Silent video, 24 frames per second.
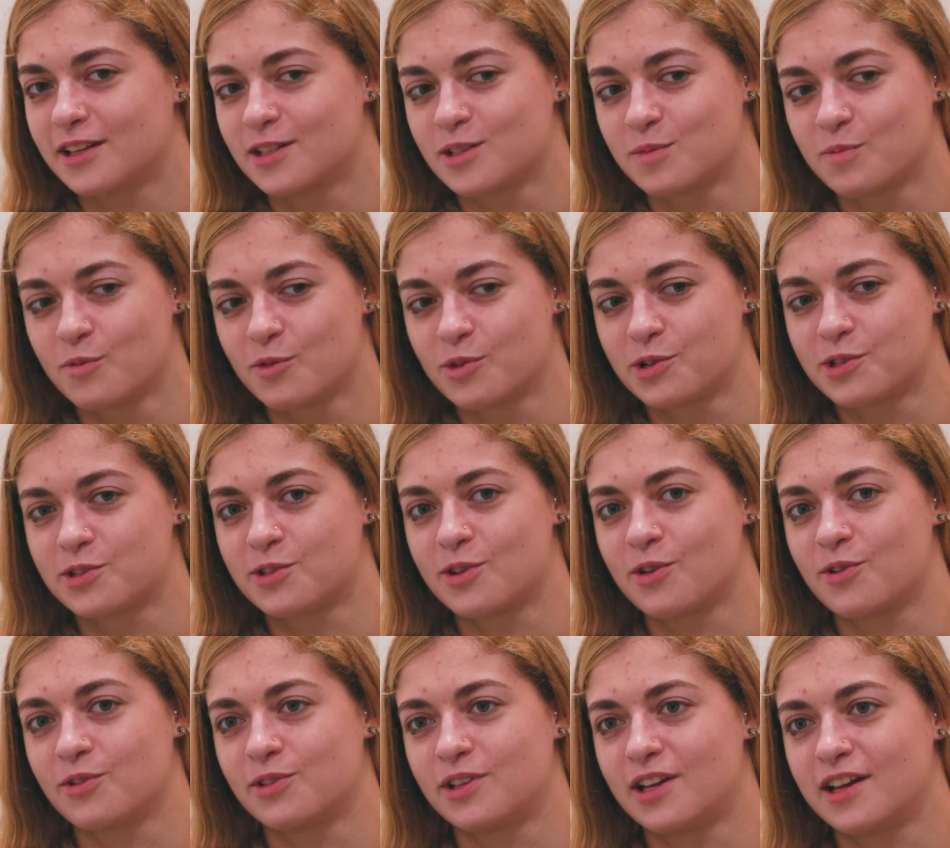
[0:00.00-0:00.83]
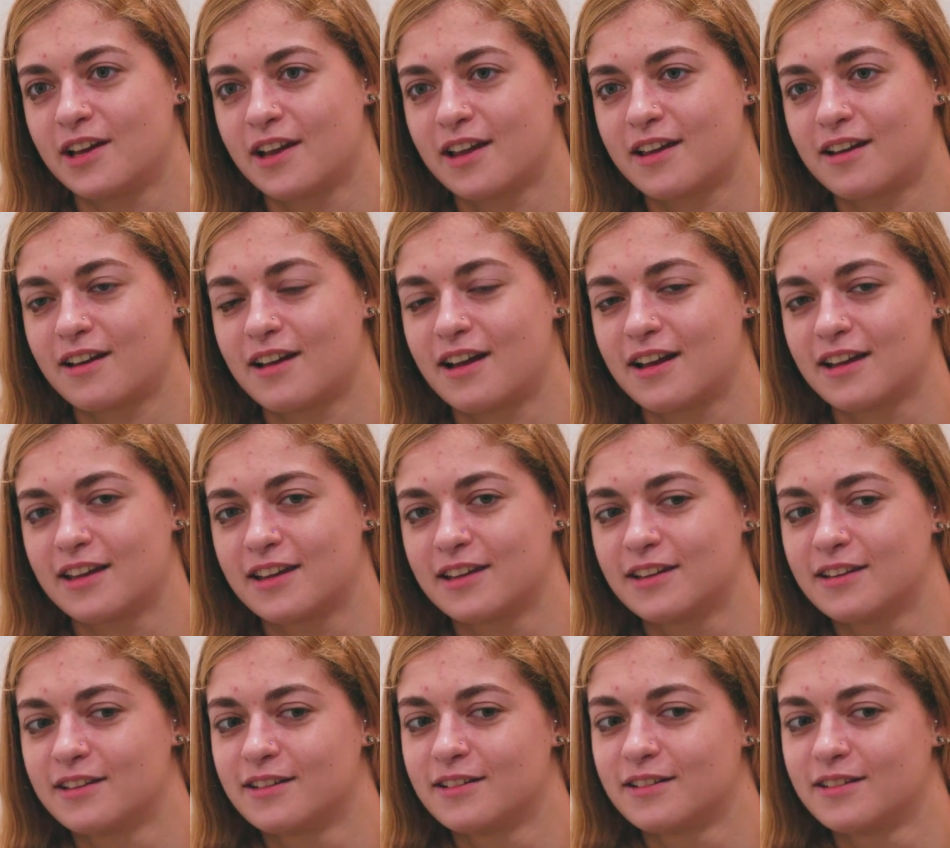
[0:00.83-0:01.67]
It's more so, like, I
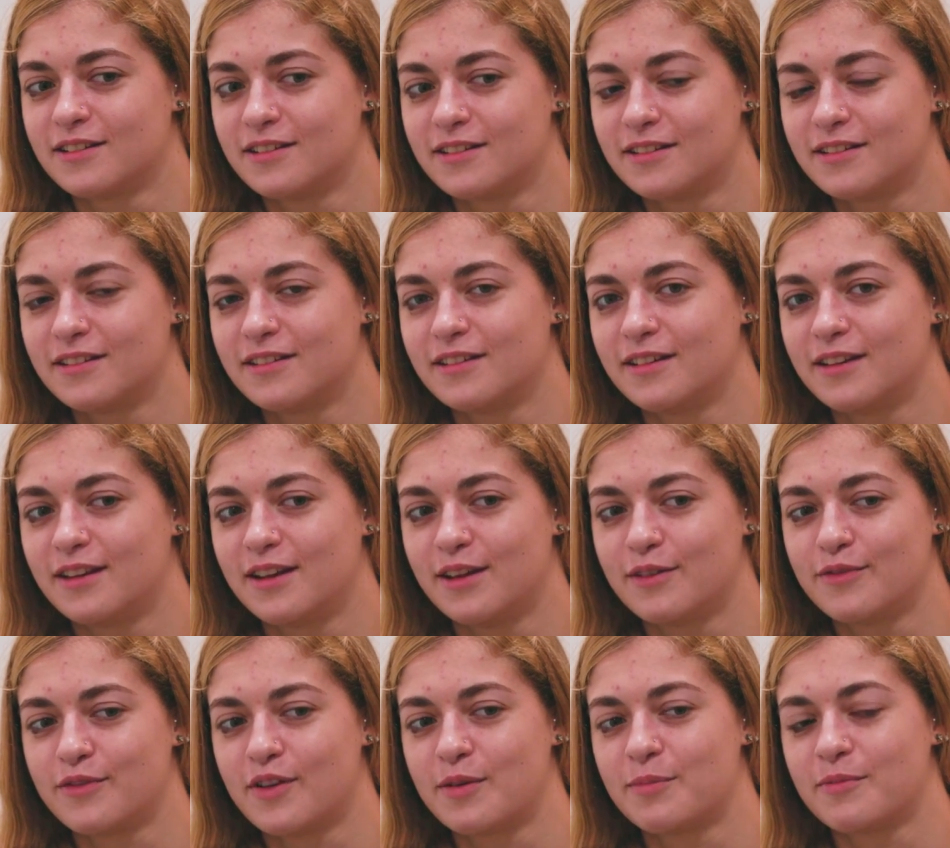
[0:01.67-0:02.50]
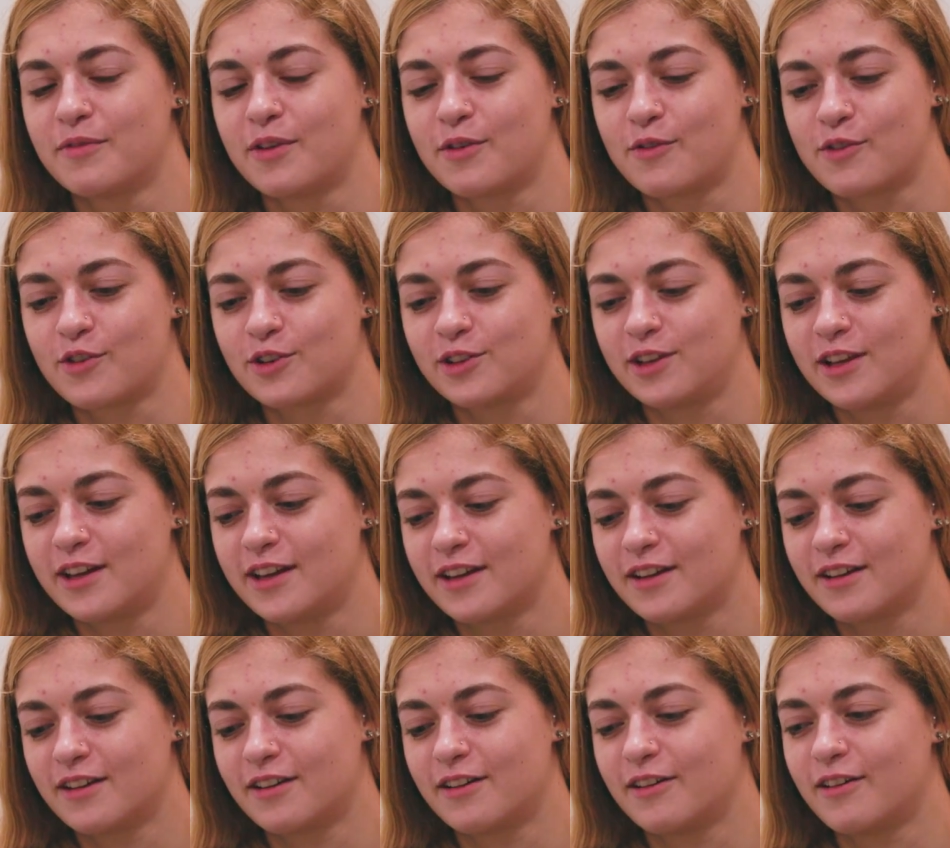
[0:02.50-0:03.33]
can, if I'm ever,
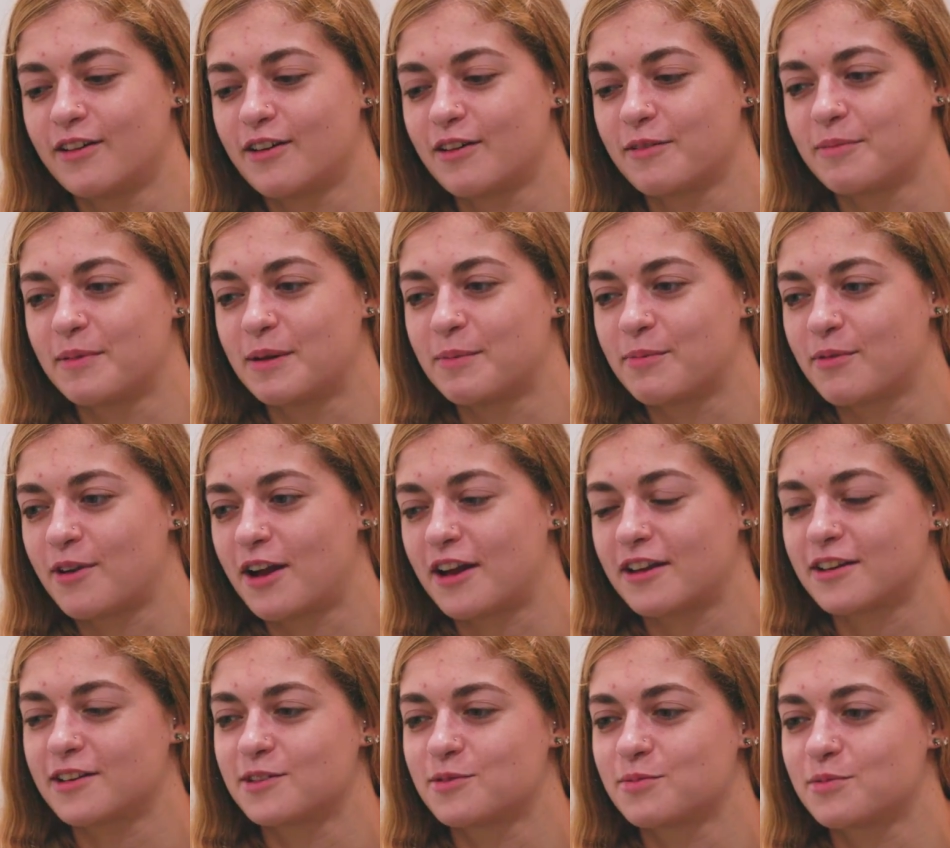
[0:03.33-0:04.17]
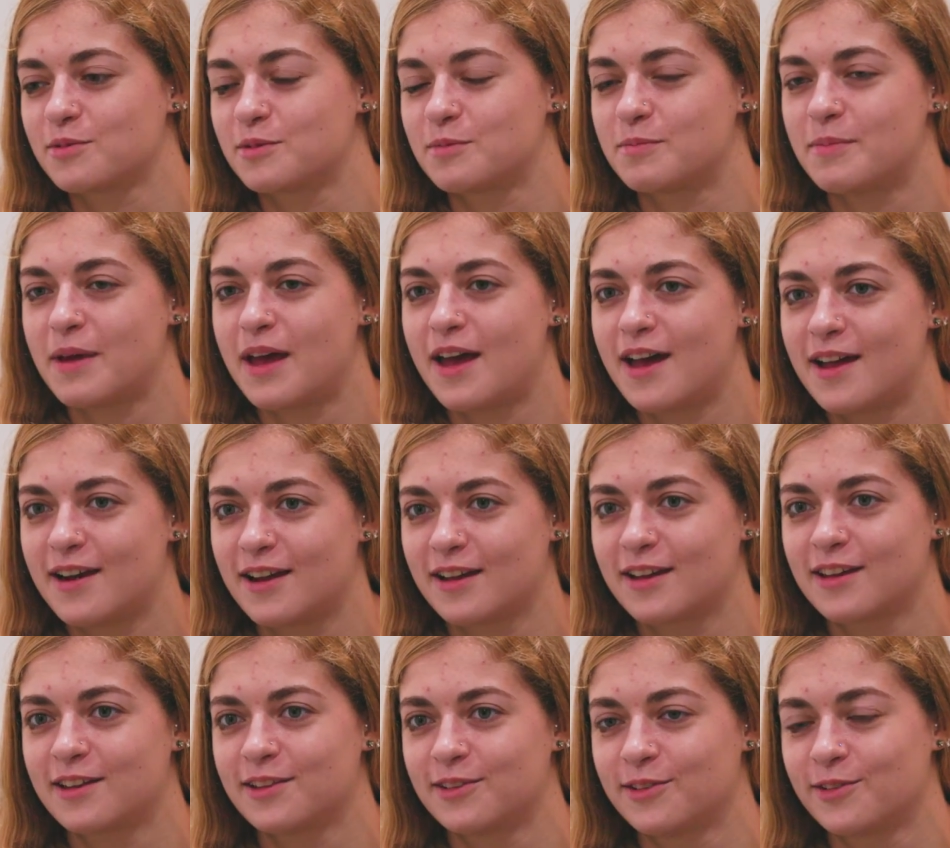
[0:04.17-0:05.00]
like, oh, my practice was bad,
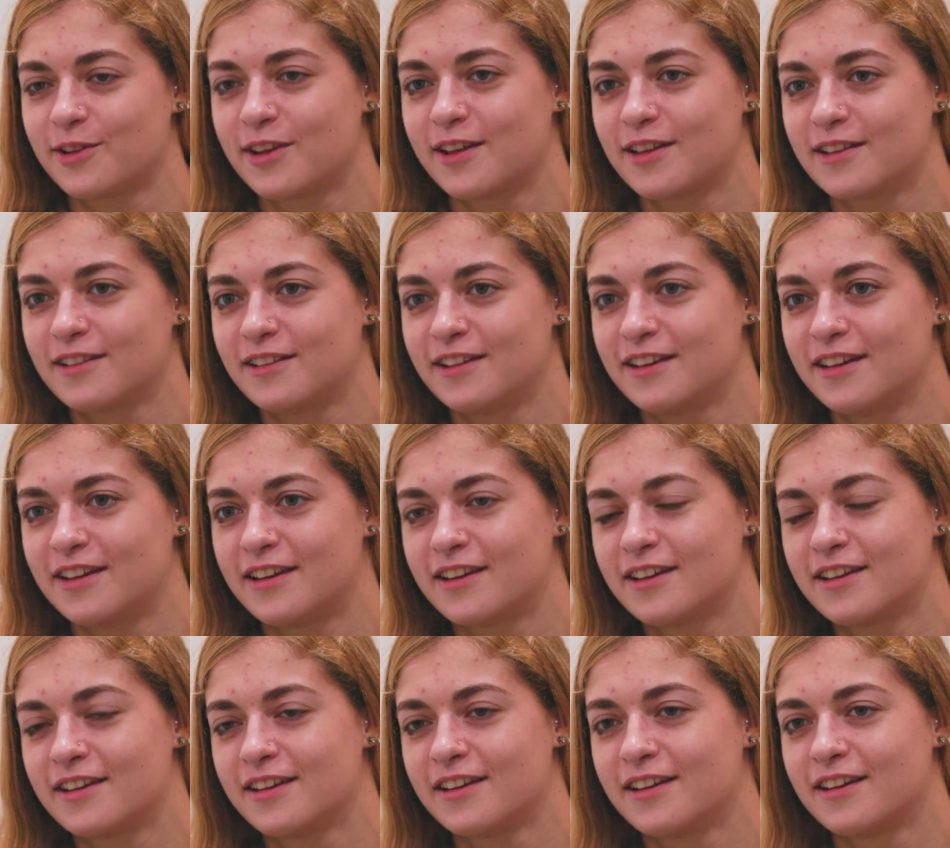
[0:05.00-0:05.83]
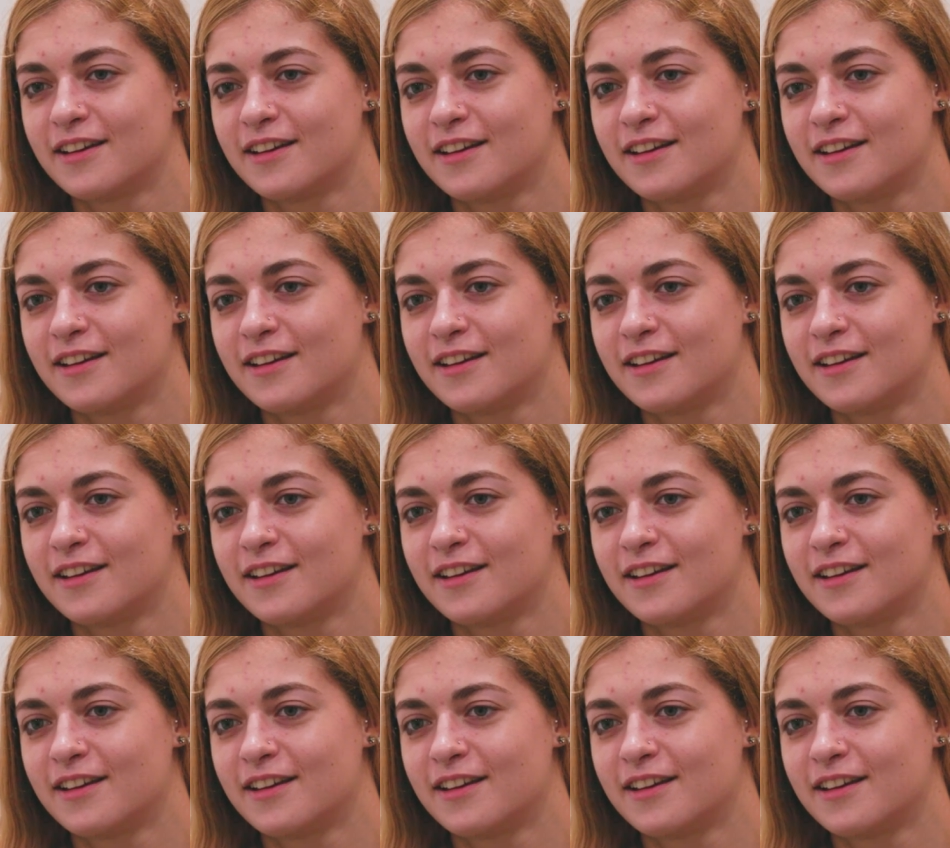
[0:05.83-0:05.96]
I can look at, like,